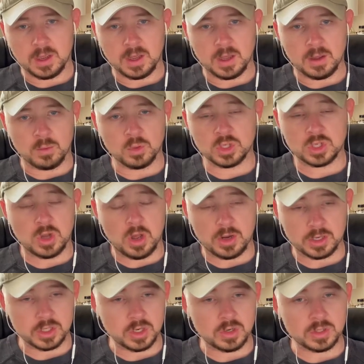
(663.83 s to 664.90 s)
We'll just
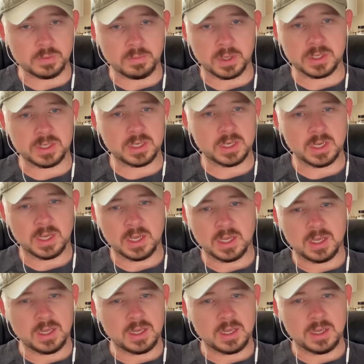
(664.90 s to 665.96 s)
call it a church. But
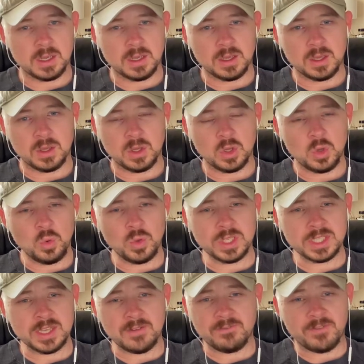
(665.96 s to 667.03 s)
who
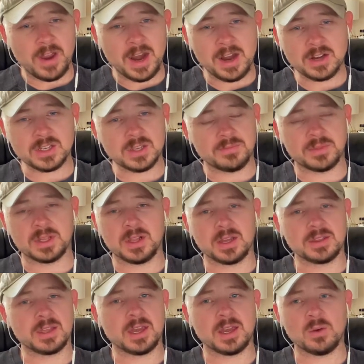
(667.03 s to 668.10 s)
would set fire to something
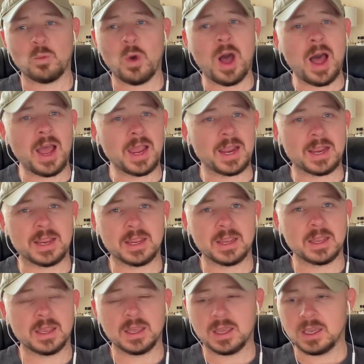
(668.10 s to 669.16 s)
like that? Why?
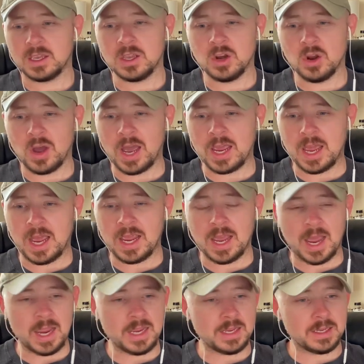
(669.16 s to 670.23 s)
You know,
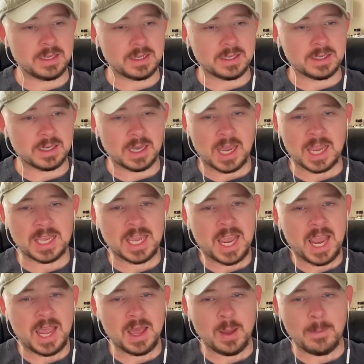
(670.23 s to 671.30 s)
I
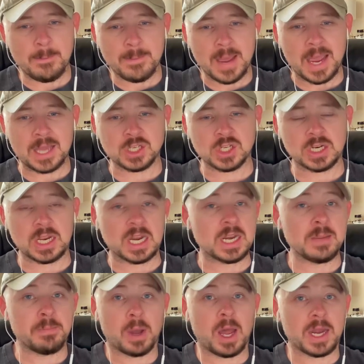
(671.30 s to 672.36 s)
can't imagine
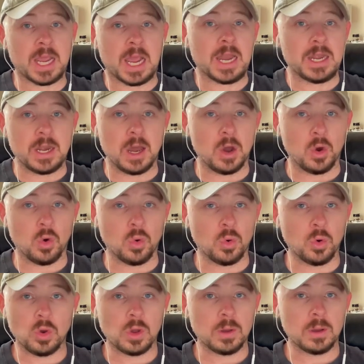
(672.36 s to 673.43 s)
anybody I
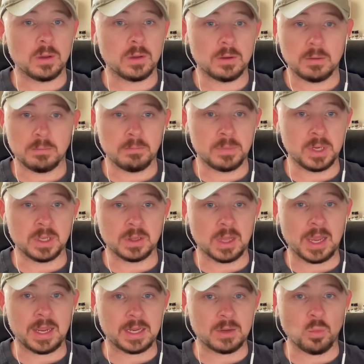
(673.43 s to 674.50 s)
know being
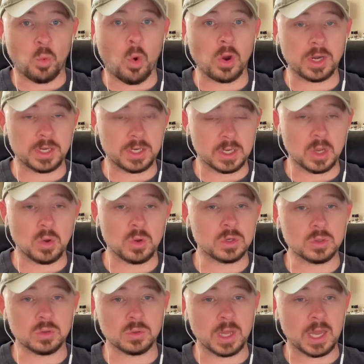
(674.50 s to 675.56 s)
like wanting to go and
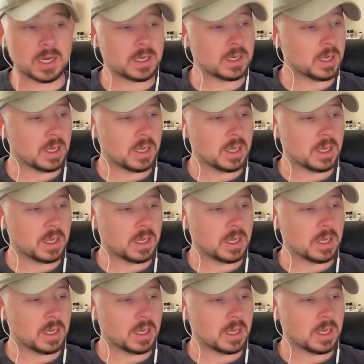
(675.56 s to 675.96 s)
do that.